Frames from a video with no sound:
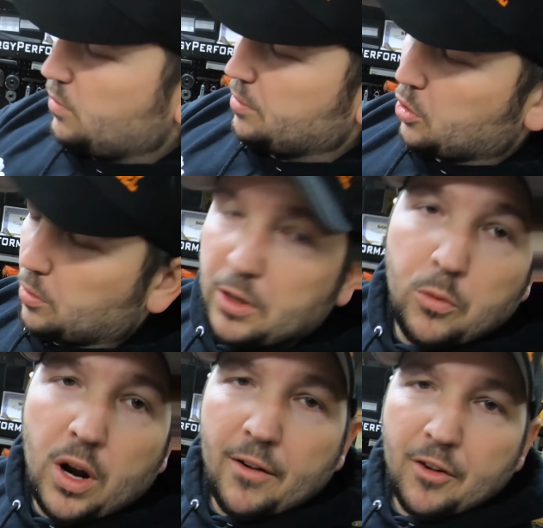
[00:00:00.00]
I normally
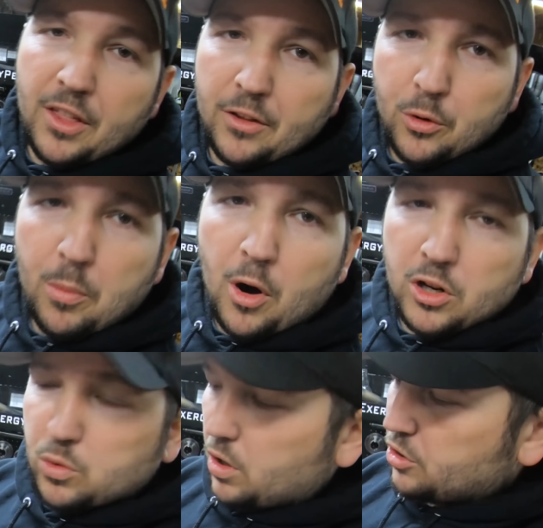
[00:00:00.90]
run everything through a
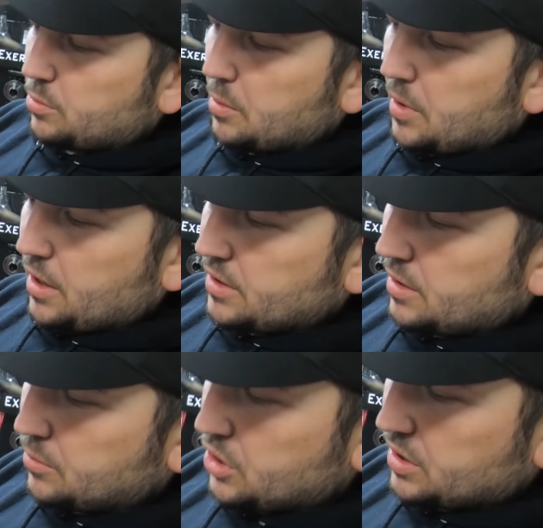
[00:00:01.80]
parts washer, but because
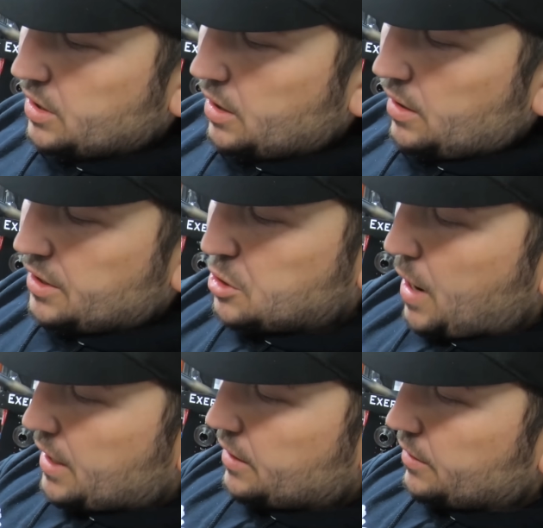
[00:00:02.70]
I'm just
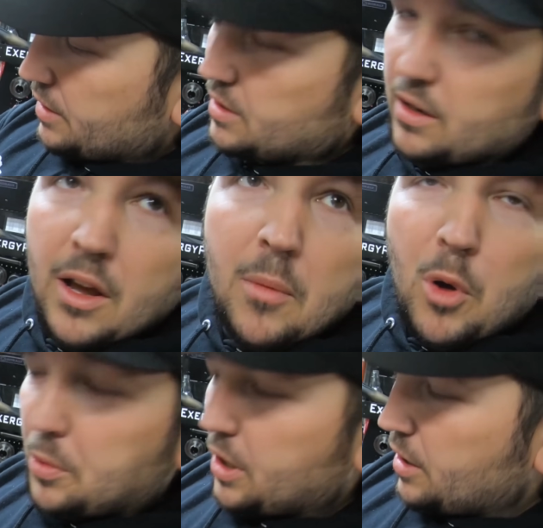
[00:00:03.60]
inspecting this,
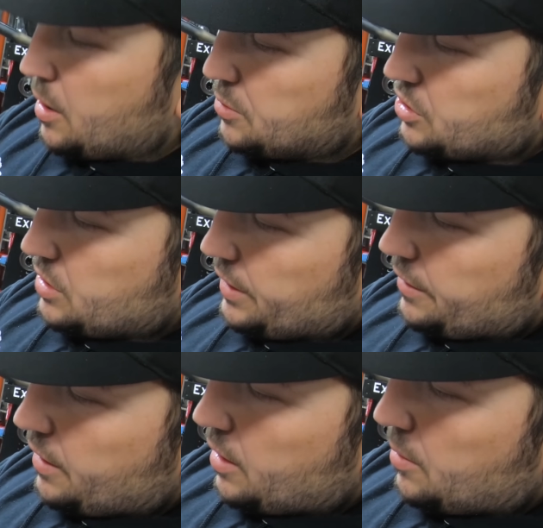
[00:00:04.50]
opening it up, just
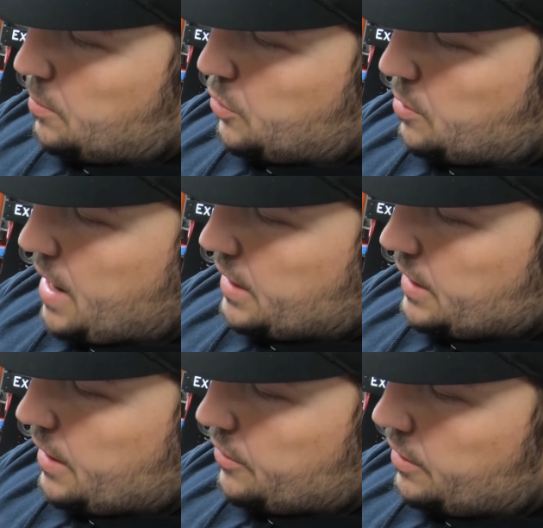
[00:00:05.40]
cleaning it up, putting it back
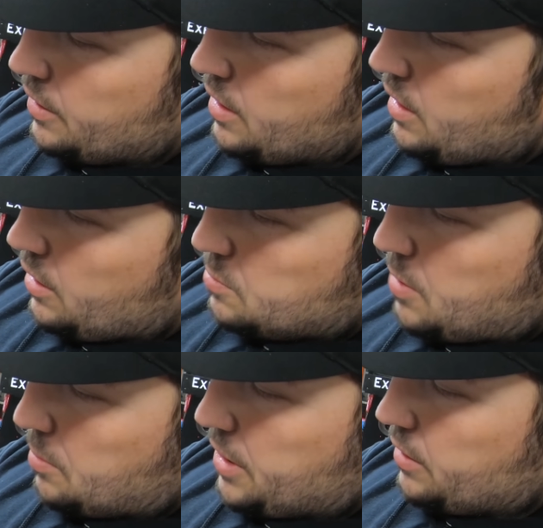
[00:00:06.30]
together, this
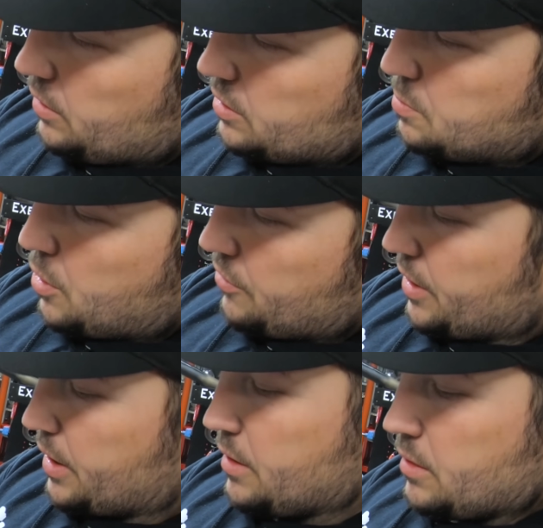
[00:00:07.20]
pump gear looks
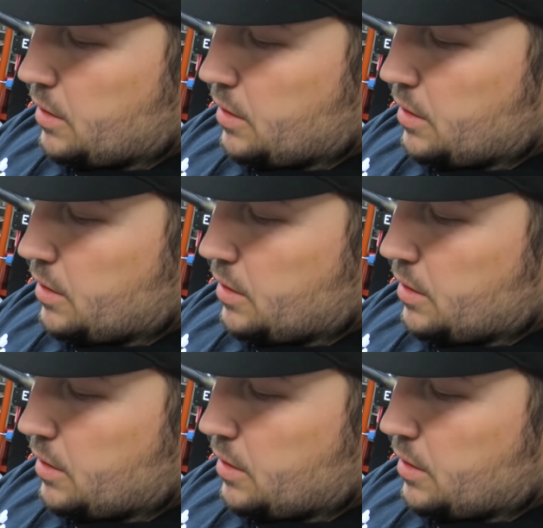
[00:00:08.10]
perfect.